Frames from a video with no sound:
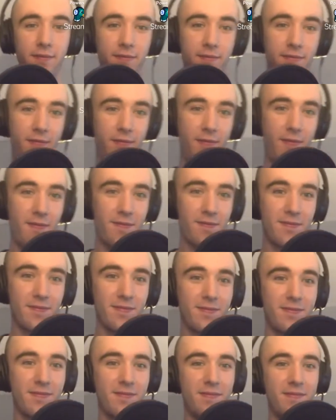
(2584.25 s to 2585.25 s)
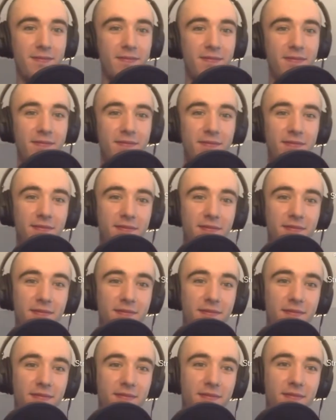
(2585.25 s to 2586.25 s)

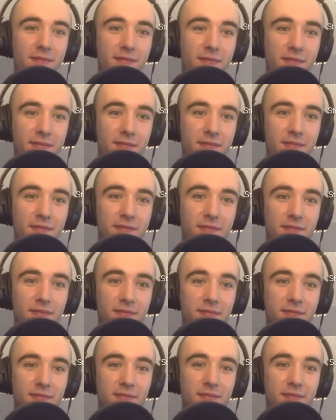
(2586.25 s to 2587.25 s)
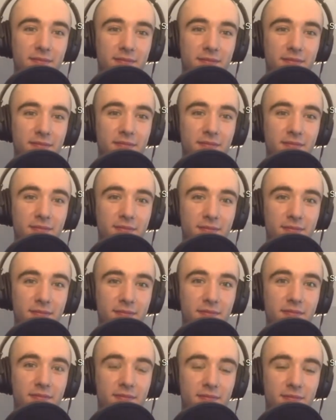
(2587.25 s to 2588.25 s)

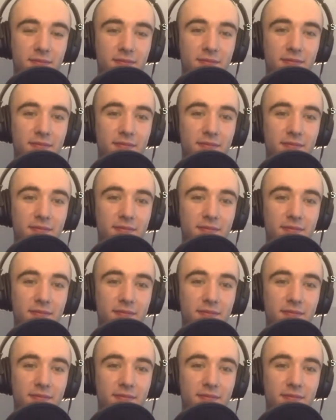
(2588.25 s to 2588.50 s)
[no speech]